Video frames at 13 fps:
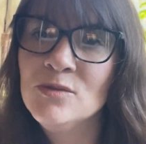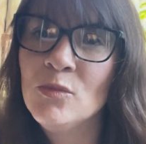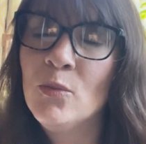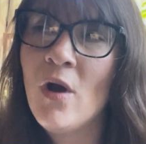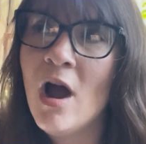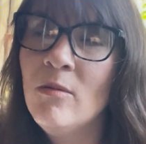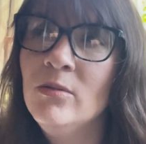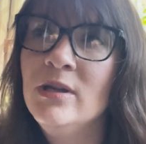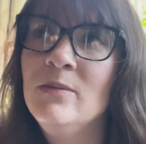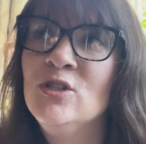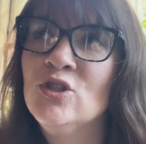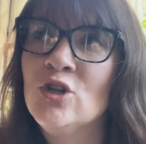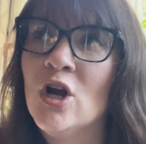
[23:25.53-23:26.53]
will probably
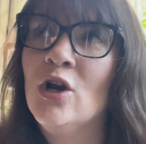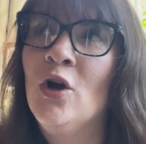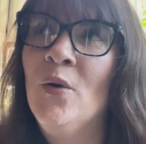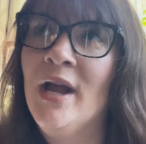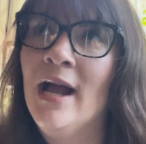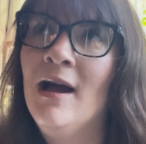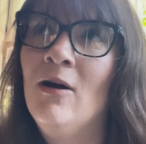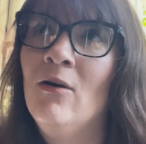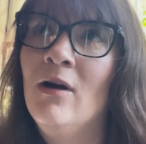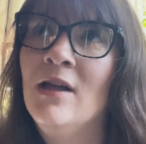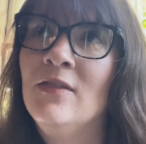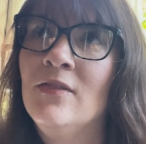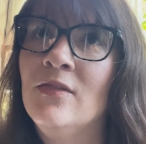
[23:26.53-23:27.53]
start going out
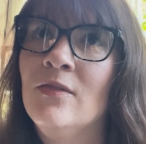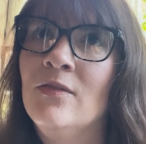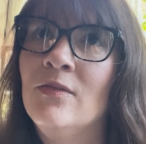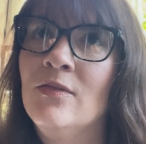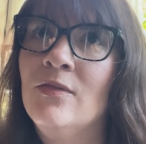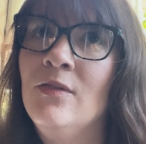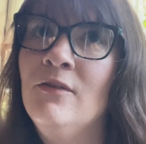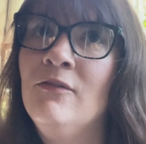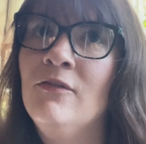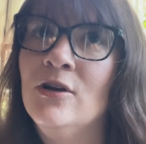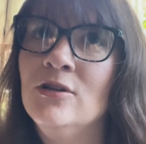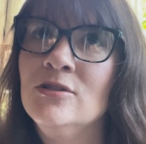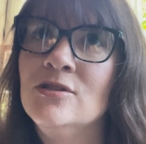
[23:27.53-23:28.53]
at the
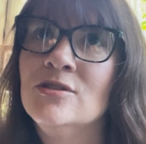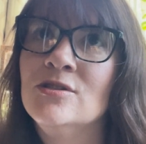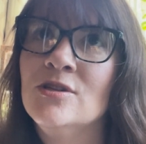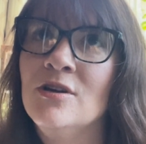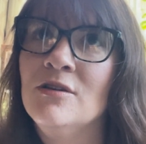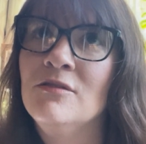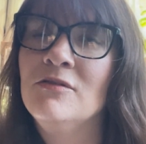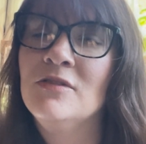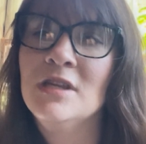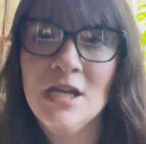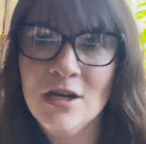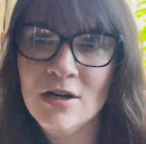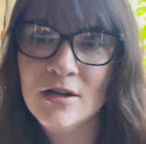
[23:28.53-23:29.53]
first of the
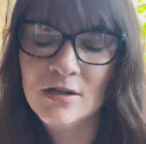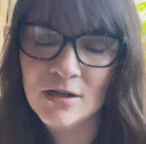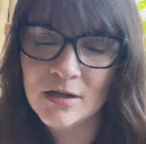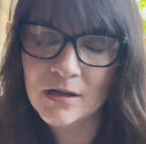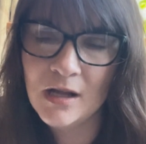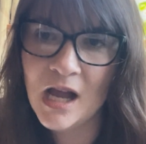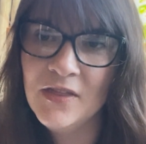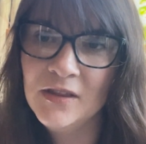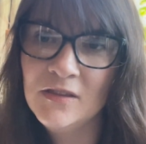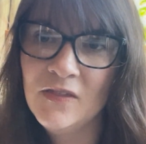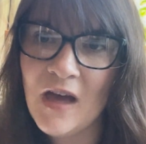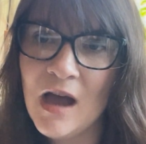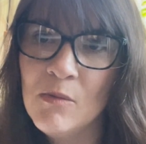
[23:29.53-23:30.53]
year. I think
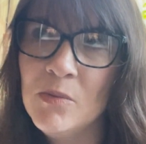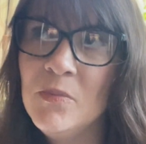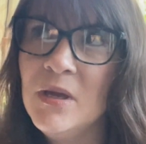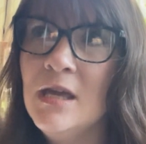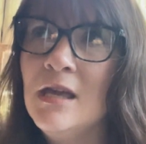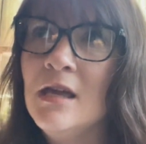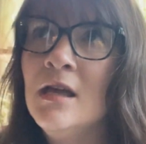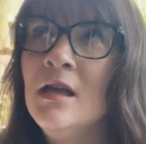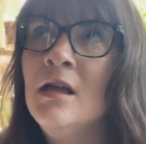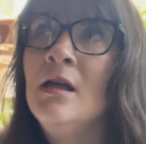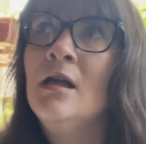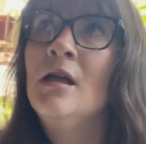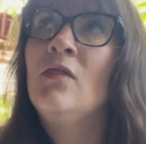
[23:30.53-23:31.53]

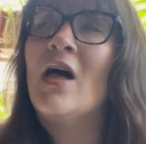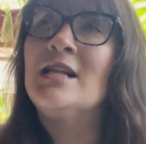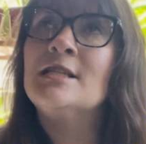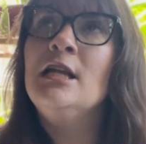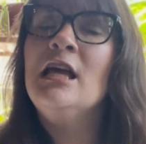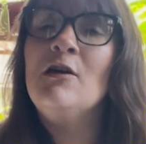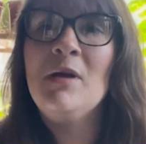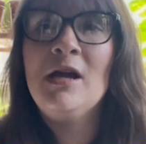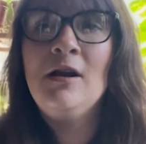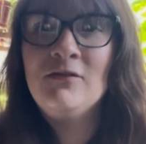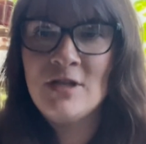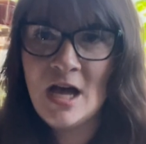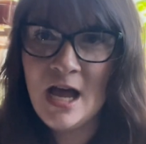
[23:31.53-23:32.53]
that's going to give me
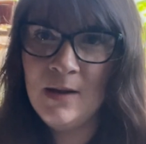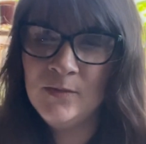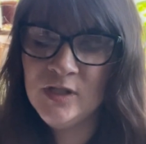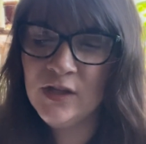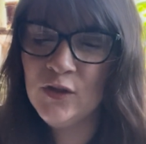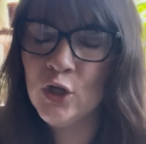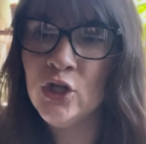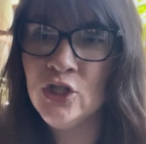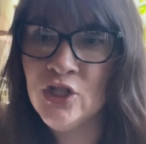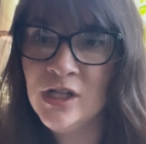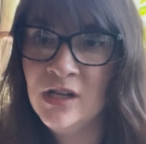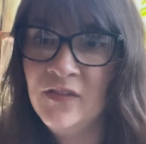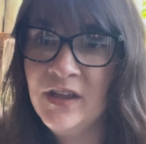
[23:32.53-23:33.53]
enough time to get the
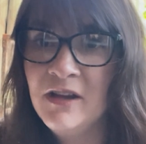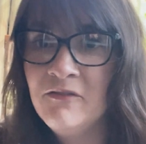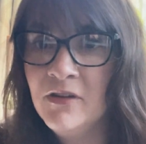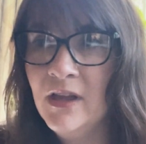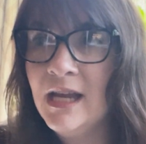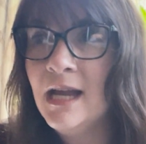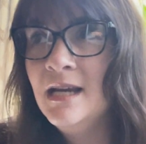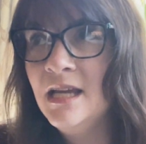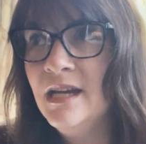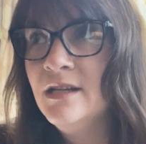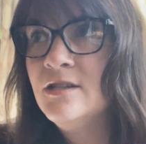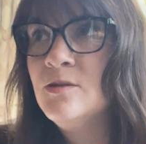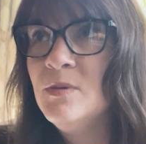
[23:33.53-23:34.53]
cushion that I feel like I
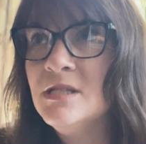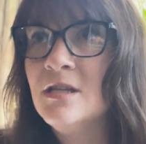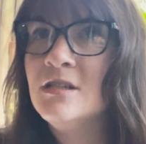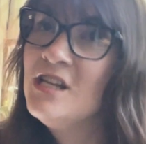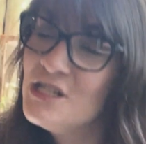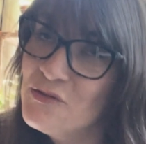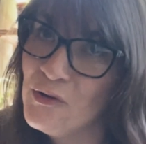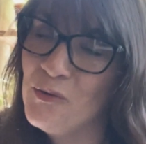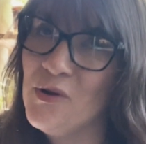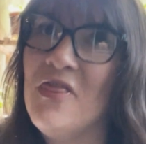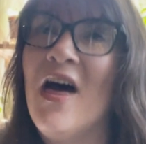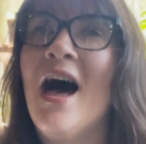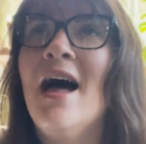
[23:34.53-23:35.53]
need to be successful
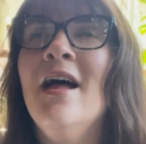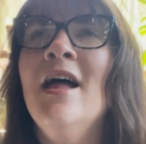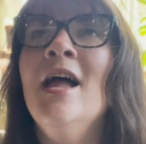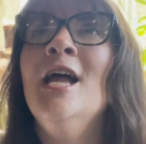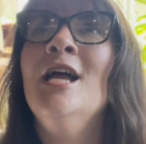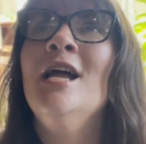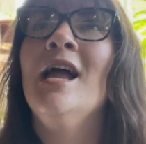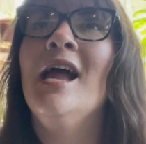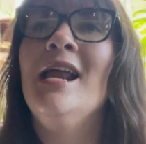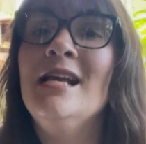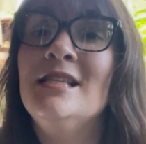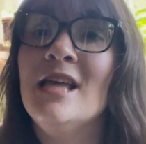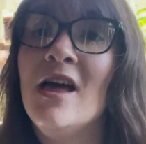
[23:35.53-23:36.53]
with that. And
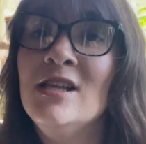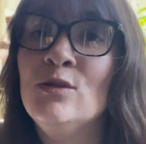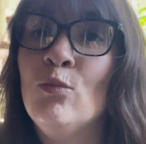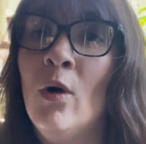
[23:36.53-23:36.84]
it's